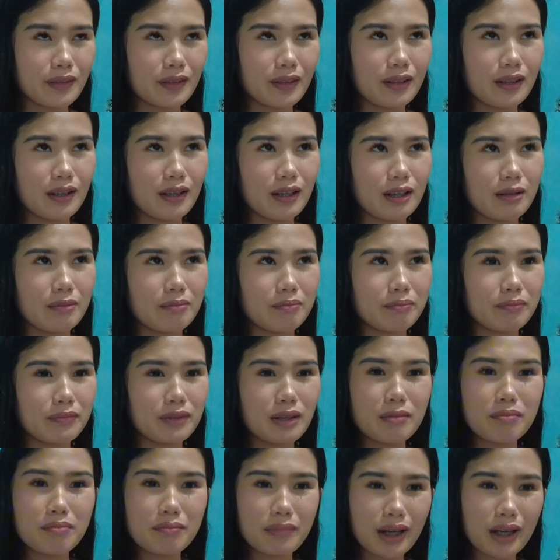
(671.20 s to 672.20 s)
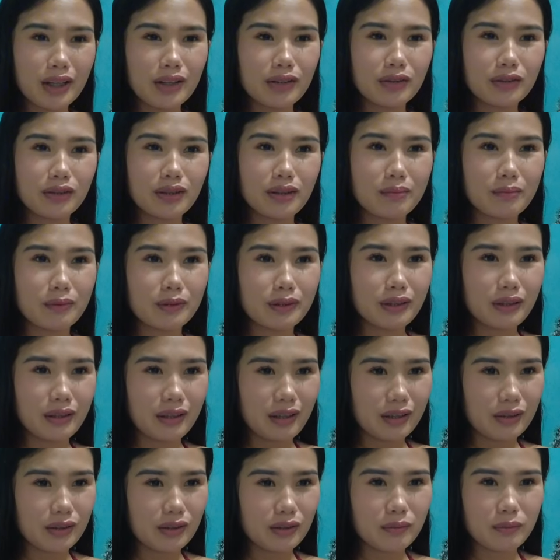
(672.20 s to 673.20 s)
to the
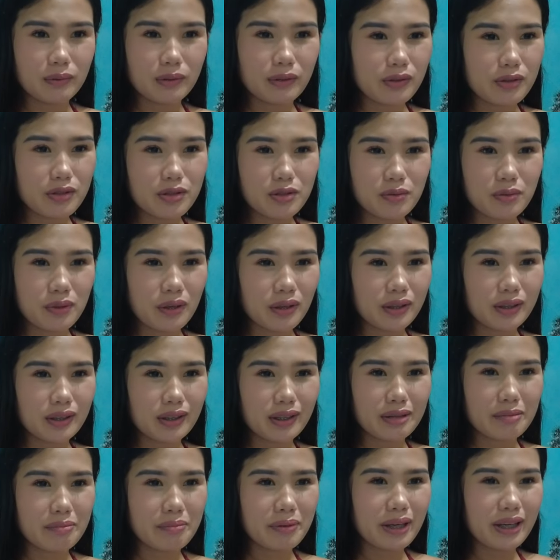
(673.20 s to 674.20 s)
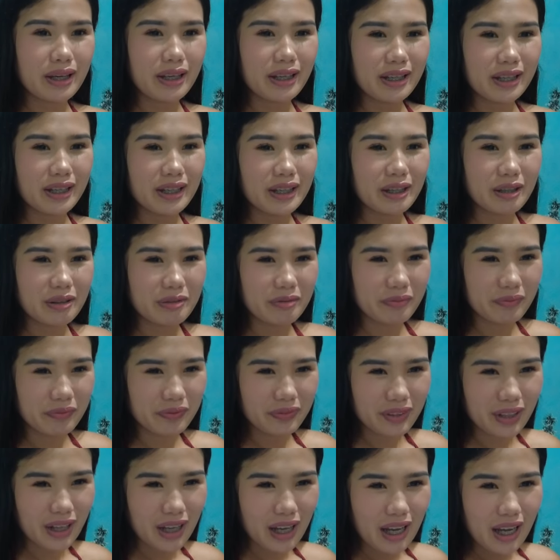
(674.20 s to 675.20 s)
moderator because we are not paying him.
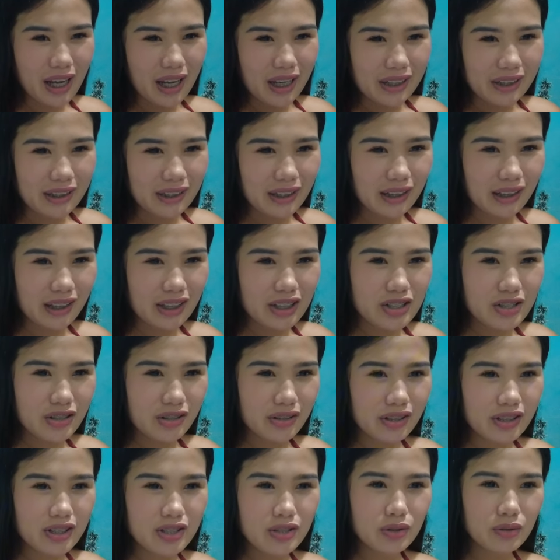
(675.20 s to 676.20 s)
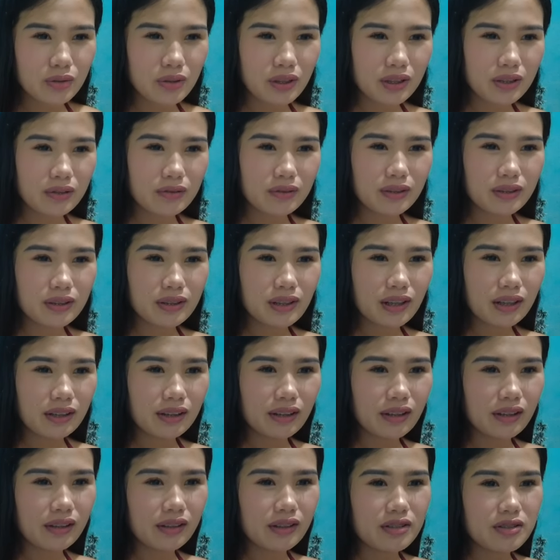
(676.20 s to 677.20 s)
The lechon is
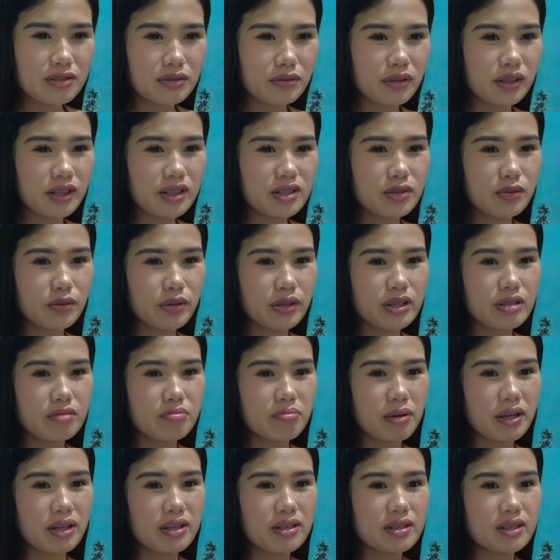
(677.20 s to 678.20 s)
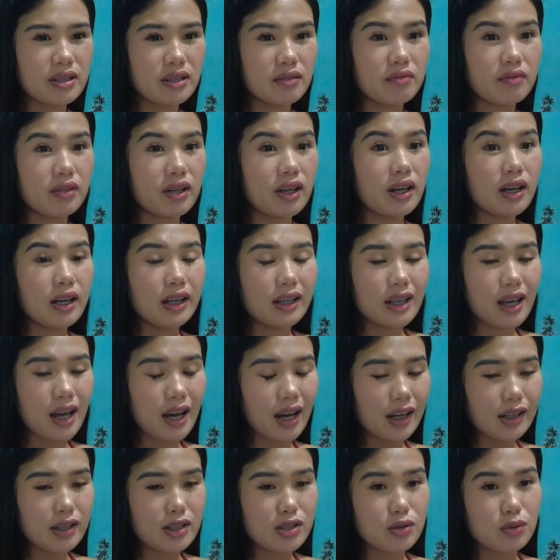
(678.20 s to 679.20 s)
$200, so it's so expensive. Yeah,
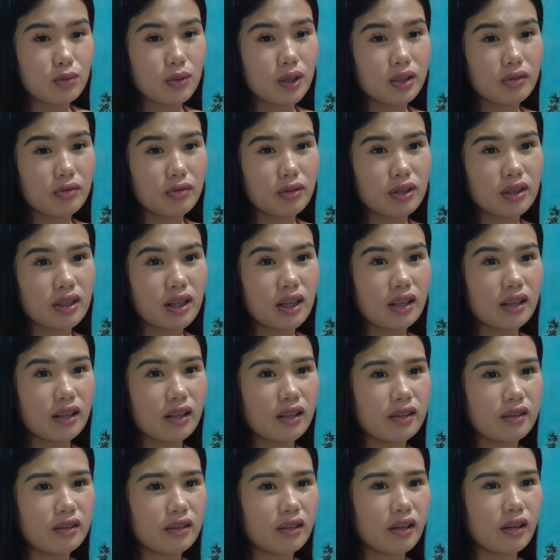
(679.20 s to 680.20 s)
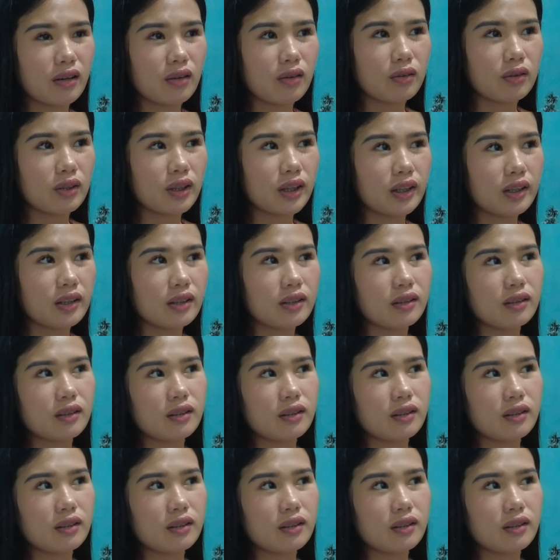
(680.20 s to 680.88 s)
it's $200 now. Like,